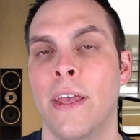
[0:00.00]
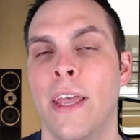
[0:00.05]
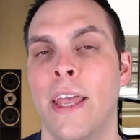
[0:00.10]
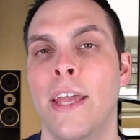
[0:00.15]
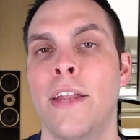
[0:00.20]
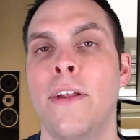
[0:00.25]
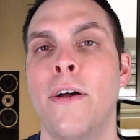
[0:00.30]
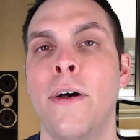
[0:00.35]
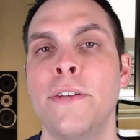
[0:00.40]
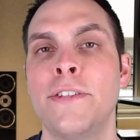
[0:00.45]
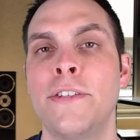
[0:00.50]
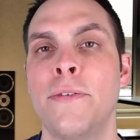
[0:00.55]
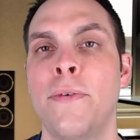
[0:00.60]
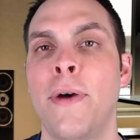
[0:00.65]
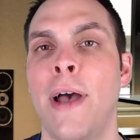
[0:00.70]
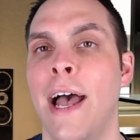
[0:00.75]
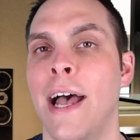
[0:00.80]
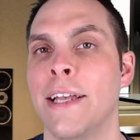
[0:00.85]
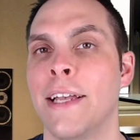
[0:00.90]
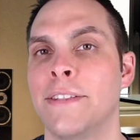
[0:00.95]
It also
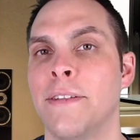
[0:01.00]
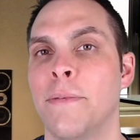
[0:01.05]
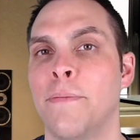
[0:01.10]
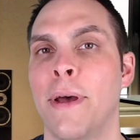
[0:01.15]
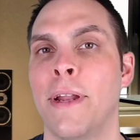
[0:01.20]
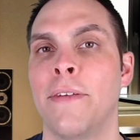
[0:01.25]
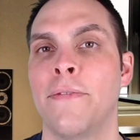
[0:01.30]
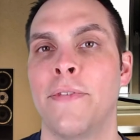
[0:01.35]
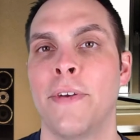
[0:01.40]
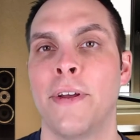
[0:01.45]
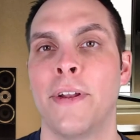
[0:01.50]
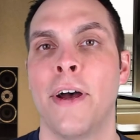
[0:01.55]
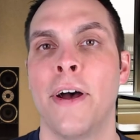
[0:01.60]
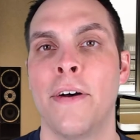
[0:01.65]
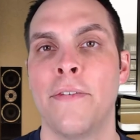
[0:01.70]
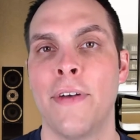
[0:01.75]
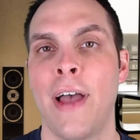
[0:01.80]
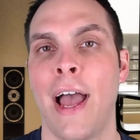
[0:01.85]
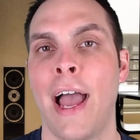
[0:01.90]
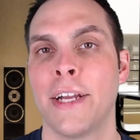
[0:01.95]
has the benefit
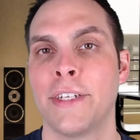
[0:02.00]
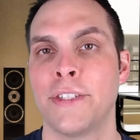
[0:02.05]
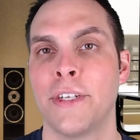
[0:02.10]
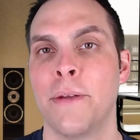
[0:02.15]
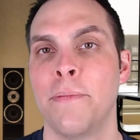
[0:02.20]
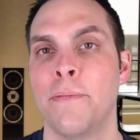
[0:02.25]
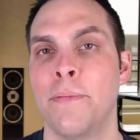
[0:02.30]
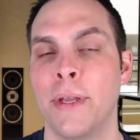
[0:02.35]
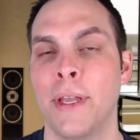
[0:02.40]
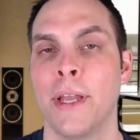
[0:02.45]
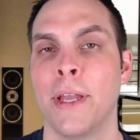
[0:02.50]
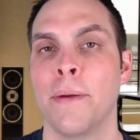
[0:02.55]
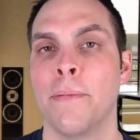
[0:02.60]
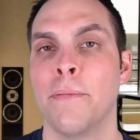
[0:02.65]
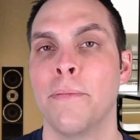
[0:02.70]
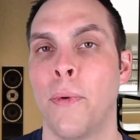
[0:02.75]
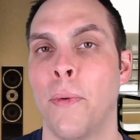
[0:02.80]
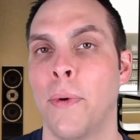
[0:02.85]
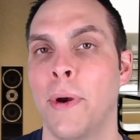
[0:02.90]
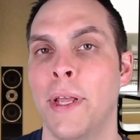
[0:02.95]
of actually being
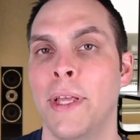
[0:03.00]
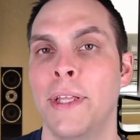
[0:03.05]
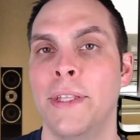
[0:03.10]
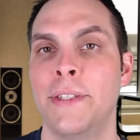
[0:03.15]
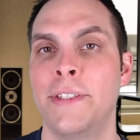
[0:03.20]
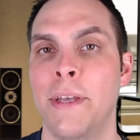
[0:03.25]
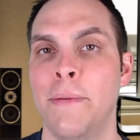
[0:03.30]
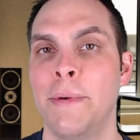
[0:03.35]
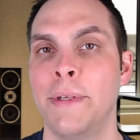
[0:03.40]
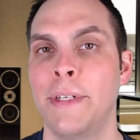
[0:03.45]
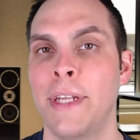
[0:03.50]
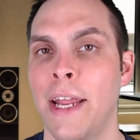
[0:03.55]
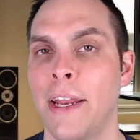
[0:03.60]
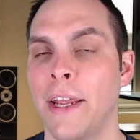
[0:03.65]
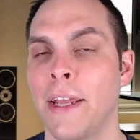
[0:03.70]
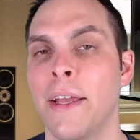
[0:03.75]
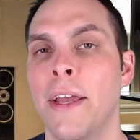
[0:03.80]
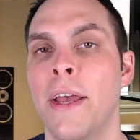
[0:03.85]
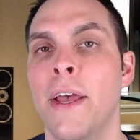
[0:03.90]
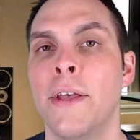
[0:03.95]
more
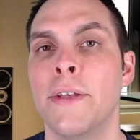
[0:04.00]
intimidating.